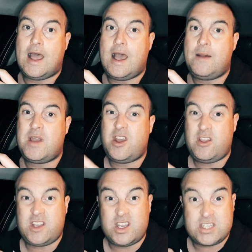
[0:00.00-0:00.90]
And
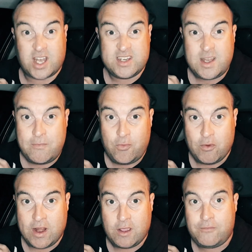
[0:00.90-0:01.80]
I signed up
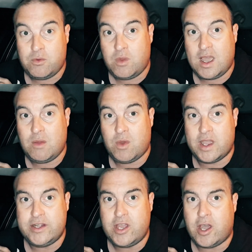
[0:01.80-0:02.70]
for it. I thought, well,
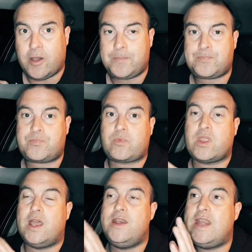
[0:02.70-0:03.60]
why not?
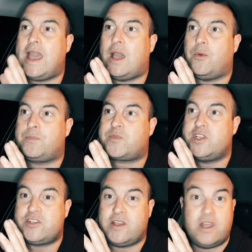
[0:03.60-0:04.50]
Now,
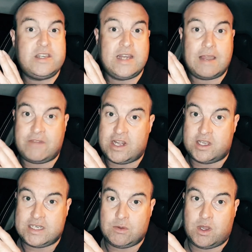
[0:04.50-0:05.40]
because I didn't have any
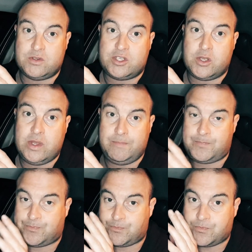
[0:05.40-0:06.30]
idea what I was
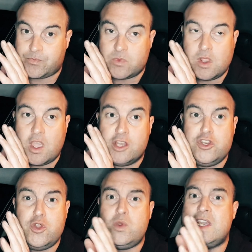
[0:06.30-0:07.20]
doing,
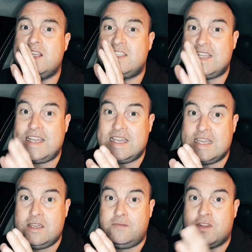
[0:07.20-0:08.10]
New Year's
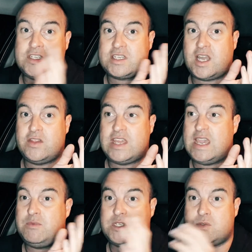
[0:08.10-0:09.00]
Eve at the start of the
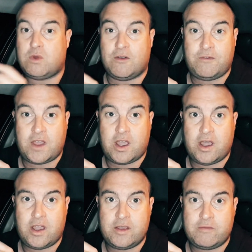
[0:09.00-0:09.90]
year, which is what,
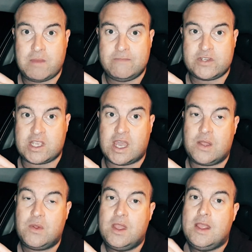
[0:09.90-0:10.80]
5 months
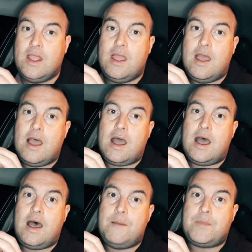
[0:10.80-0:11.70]
ago,
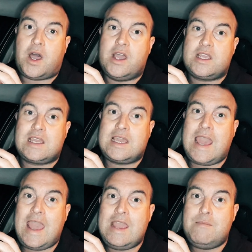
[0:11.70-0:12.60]
I
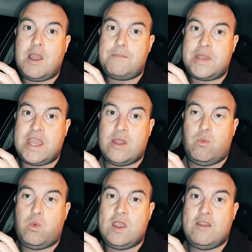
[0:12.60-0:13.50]
came up here
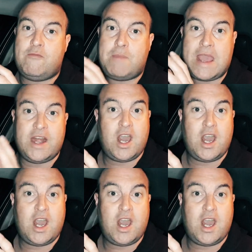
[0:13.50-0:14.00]
with Ben